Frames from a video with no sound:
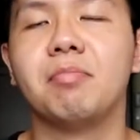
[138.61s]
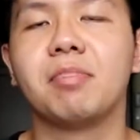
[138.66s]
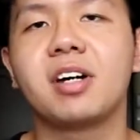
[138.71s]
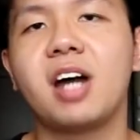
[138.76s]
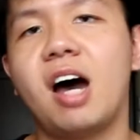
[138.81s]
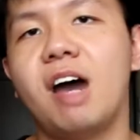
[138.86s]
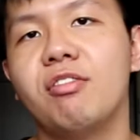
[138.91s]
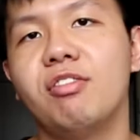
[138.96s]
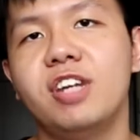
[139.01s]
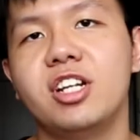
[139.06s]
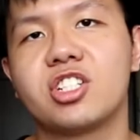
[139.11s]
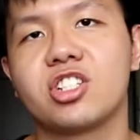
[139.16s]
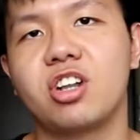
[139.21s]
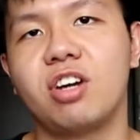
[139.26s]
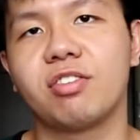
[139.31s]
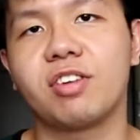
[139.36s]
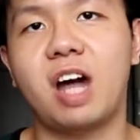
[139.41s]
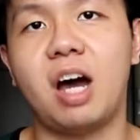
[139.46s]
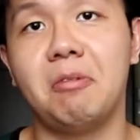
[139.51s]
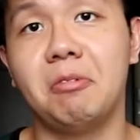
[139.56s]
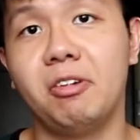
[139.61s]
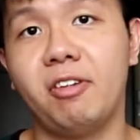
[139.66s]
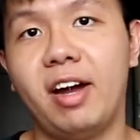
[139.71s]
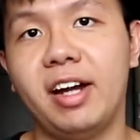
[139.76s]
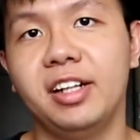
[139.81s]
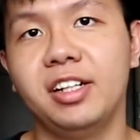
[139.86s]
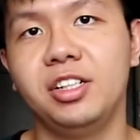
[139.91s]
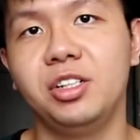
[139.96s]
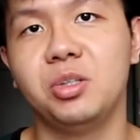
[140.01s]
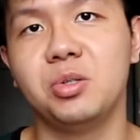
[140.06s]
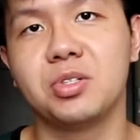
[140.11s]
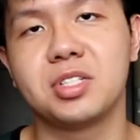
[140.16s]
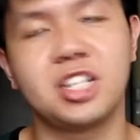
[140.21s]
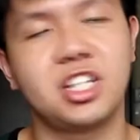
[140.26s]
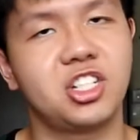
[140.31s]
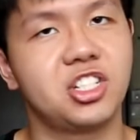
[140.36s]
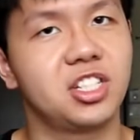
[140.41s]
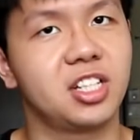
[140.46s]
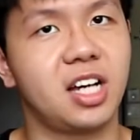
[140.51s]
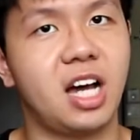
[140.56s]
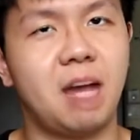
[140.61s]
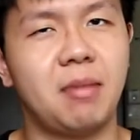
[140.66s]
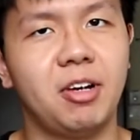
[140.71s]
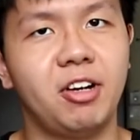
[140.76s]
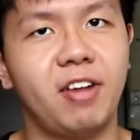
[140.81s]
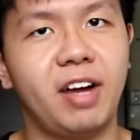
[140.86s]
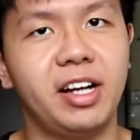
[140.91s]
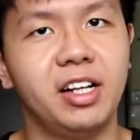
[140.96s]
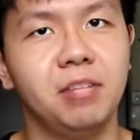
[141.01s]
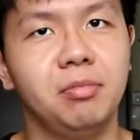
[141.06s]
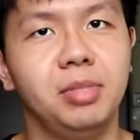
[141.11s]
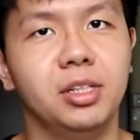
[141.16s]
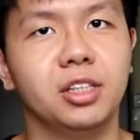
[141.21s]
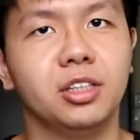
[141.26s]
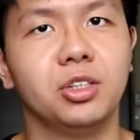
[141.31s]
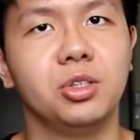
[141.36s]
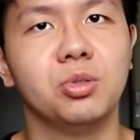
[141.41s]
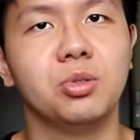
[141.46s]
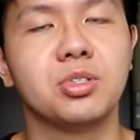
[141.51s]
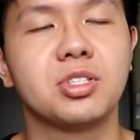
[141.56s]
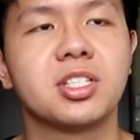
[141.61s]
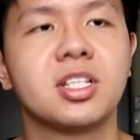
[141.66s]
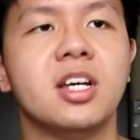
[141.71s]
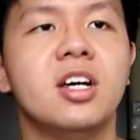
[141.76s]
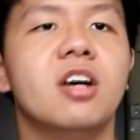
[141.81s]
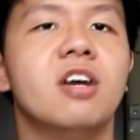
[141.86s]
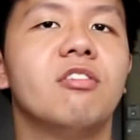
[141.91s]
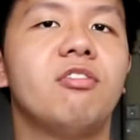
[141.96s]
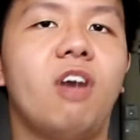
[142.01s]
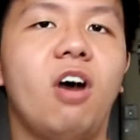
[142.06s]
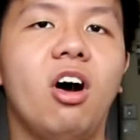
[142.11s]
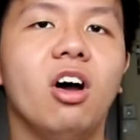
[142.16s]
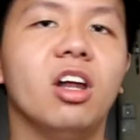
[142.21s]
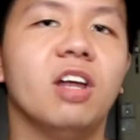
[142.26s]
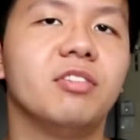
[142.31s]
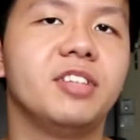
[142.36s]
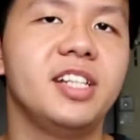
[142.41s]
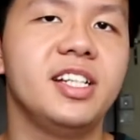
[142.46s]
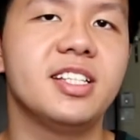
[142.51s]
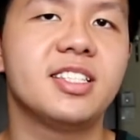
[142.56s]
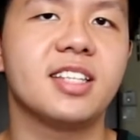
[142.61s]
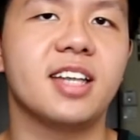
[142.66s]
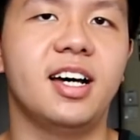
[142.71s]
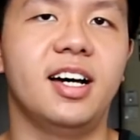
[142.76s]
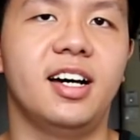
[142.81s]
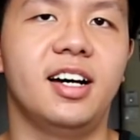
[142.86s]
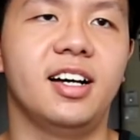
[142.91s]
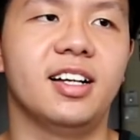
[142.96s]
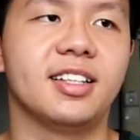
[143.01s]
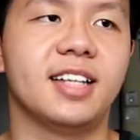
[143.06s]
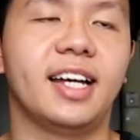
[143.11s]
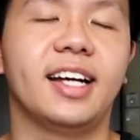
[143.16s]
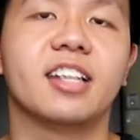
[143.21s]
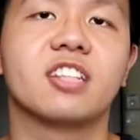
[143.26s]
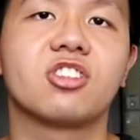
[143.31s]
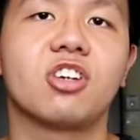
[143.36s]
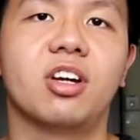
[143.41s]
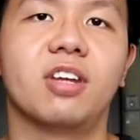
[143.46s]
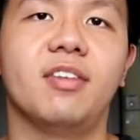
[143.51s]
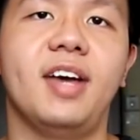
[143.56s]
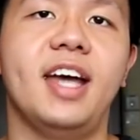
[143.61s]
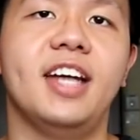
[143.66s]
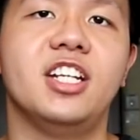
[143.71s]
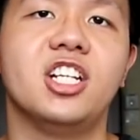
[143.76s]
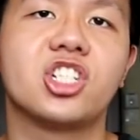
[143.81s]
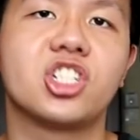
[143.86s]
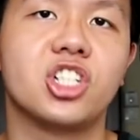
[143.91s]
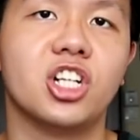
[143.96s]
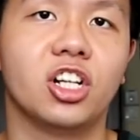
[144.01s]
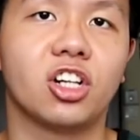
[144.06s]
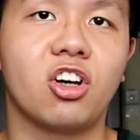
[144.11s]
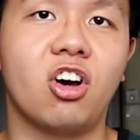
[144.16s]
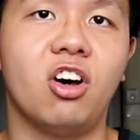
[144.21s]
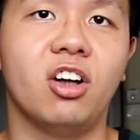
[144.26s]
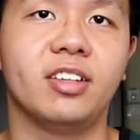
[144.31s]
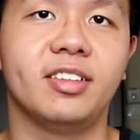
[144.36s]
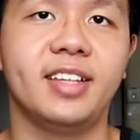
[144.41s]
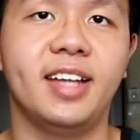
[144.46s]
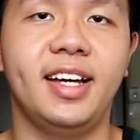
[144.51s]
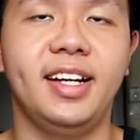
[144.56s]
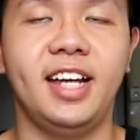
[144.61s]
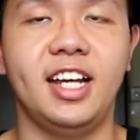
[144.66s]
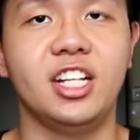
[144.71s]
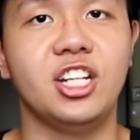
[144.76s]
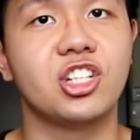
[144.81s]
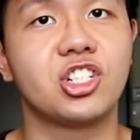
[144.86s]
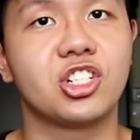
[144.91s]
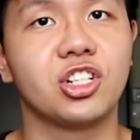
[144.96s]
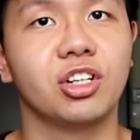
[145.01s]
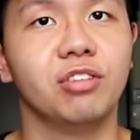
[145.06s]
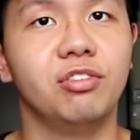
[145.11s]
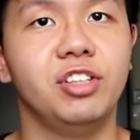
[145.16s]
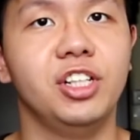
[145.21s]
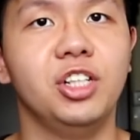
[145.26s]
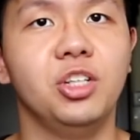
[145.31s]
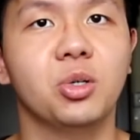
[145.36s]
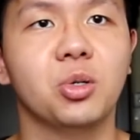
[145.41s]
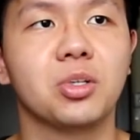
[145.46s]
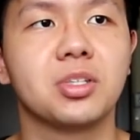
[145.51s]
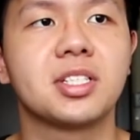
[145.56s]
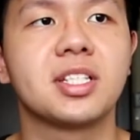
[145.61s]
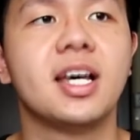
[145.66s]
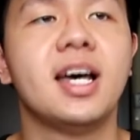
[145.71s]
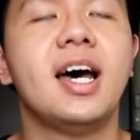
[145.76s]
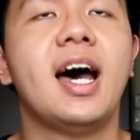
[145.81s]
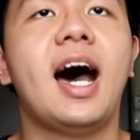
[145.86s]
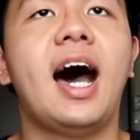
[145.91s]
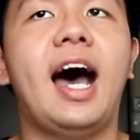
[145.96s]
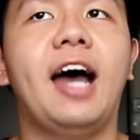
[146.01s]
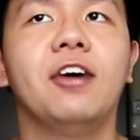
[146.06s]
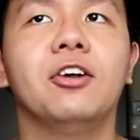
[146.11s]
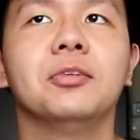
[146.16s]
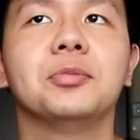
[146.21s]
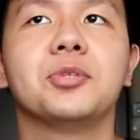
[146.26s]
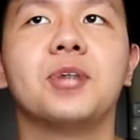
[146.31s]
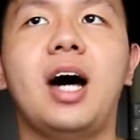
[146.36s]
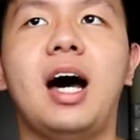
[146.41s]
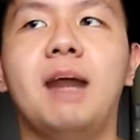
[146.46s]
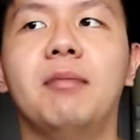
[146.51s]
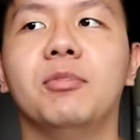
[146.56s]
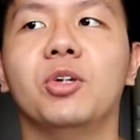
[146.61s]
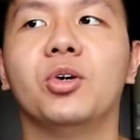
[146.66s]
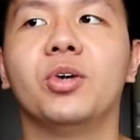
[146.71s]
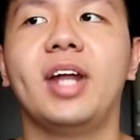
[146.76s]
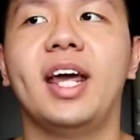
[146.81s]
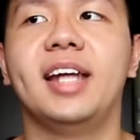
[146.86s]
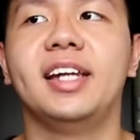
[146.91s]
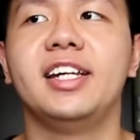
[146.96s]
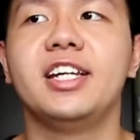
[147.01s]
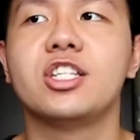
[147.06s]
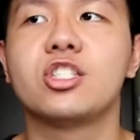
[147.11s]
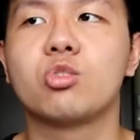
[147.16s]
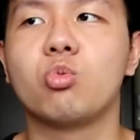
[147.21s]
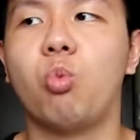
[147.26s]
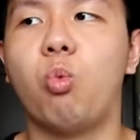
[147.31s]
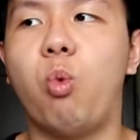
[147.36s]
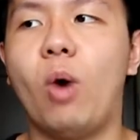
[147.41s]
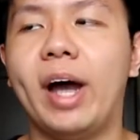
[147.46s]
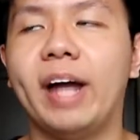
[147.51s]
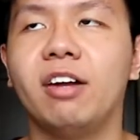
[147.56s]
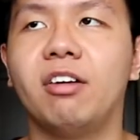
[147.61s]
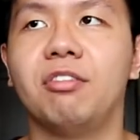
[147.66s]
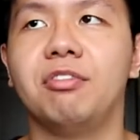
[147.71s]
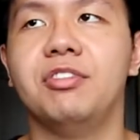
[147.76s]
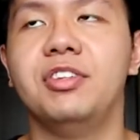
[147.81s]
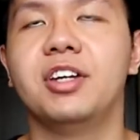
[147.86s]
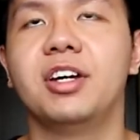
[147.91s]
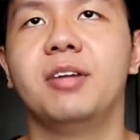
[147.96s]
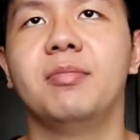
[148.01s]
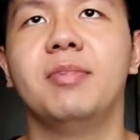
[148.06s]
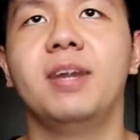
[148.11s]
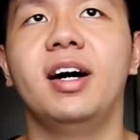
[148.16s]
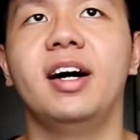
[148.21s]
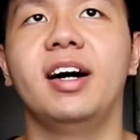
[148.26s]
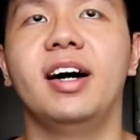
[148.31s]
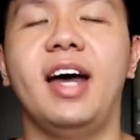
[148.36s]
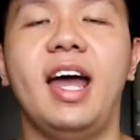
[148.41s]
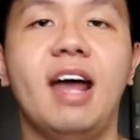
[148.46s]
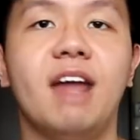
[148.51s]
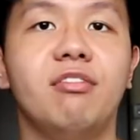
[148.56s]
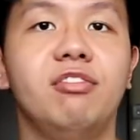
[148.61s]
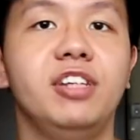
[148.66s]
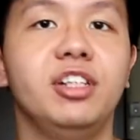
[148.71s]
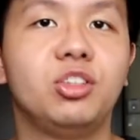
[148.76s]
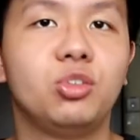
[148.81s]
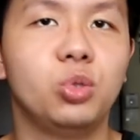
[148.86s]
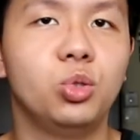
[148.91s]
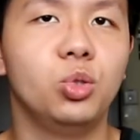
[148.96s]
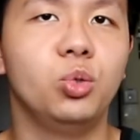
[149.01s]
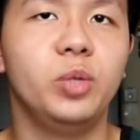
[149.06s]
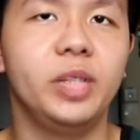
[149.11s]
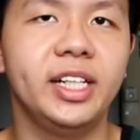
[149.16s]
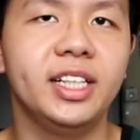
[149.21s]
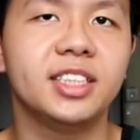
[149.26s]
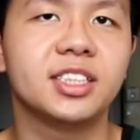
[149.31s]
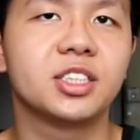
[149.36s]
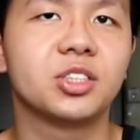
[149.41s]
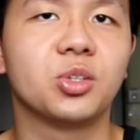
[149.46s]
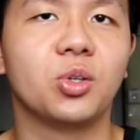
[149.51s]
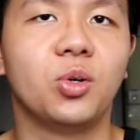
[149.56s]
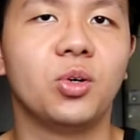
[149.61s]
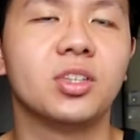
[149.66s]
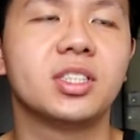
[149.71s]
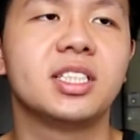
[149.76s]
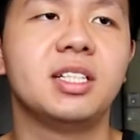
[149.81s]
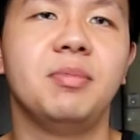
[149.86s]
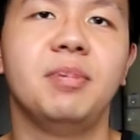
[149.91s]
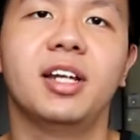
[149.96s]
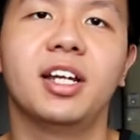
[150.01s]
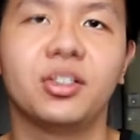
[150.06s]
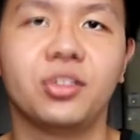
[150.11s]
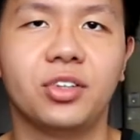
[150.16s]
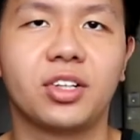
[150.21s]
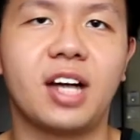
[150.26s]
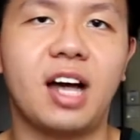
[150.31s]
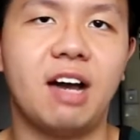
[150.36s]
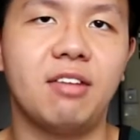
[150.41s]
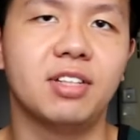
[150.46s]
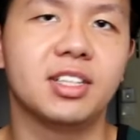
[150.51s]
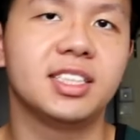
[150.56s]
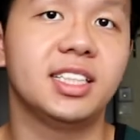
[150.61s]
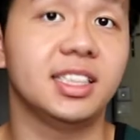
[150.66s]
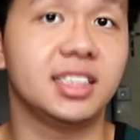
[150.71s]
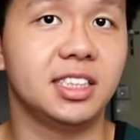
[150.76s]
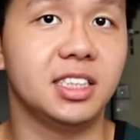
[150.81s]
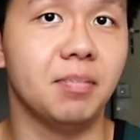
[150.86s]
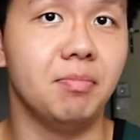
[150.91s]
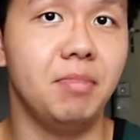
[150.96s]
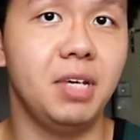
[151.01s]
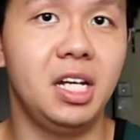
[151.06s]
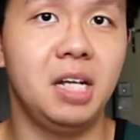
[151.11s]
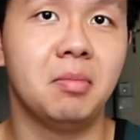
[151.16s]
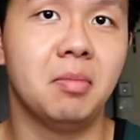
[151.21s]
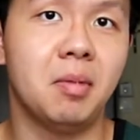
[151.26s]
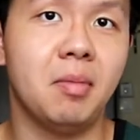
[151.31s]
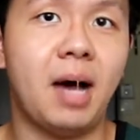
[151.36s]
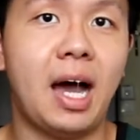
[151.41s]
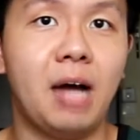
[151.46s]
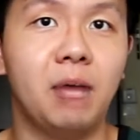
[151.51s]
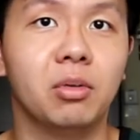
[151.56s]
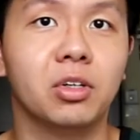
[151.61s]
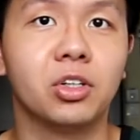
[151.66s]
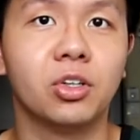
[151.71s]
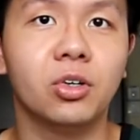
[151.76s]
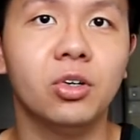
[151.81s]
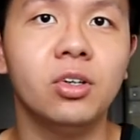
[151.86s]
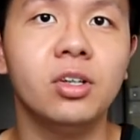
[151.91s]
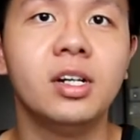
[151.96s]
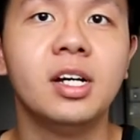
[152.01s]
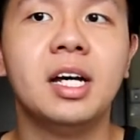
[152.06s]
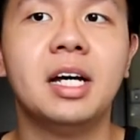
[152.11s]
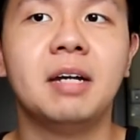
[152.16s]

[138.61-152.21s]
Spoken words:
coverage of Kamen Rider news, such as the Kamen Rider build news, for all of these additional content, additional videos, I hope to upload at least one of them every 2 weeks. So similar to the covers, that's the minimum I will go.